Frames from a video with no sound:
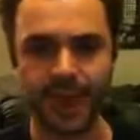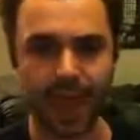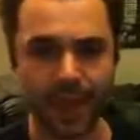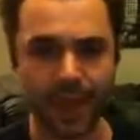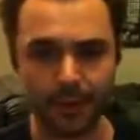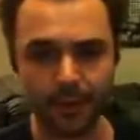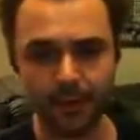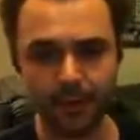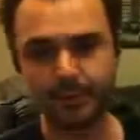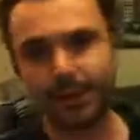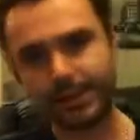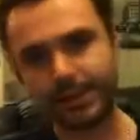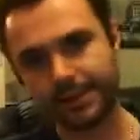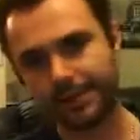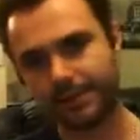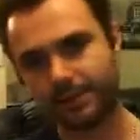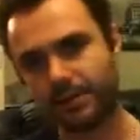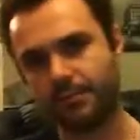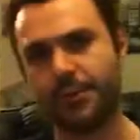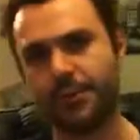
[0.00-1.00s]
And when you make
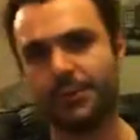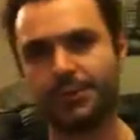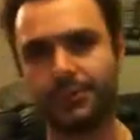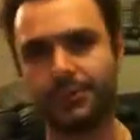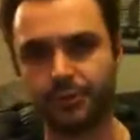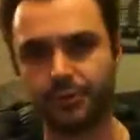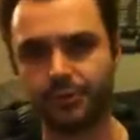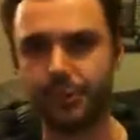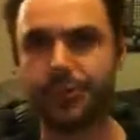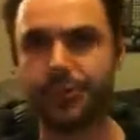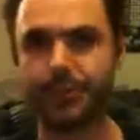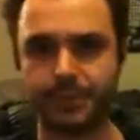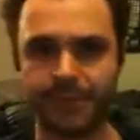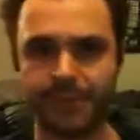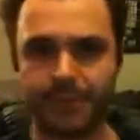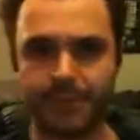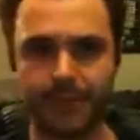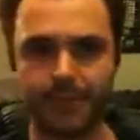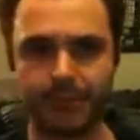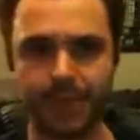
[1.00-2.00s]
assault marines
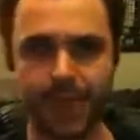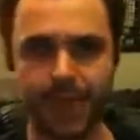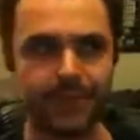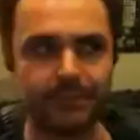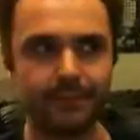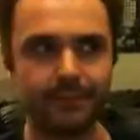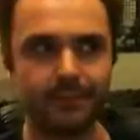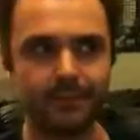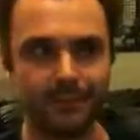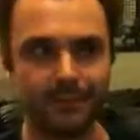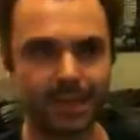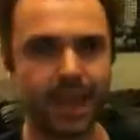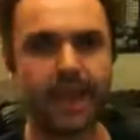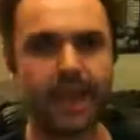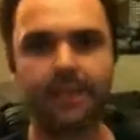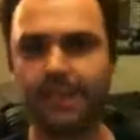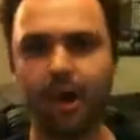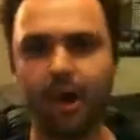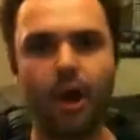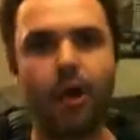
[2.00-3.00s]
troops, they
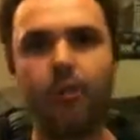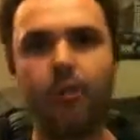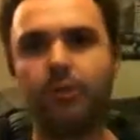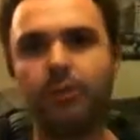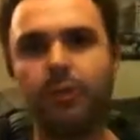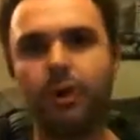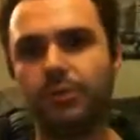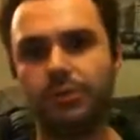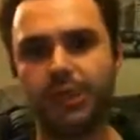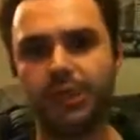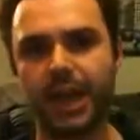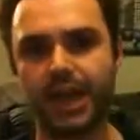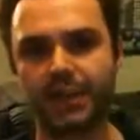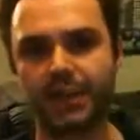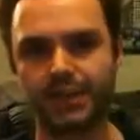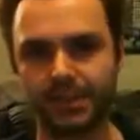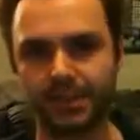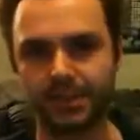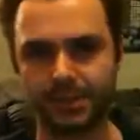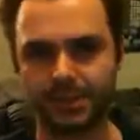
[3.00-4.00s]
change, the whole role
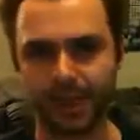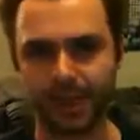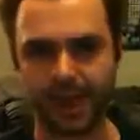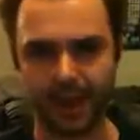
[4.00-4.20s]
changes.